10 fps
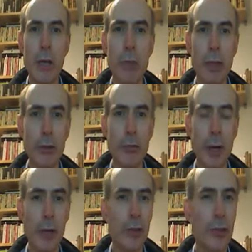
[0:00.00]

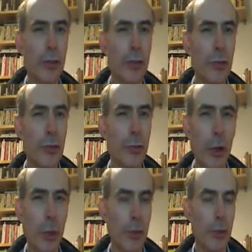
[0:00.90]
rectifier doesn't
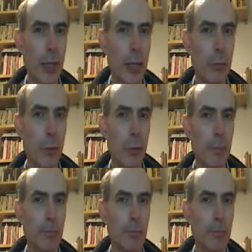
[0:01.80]
follow it anymore,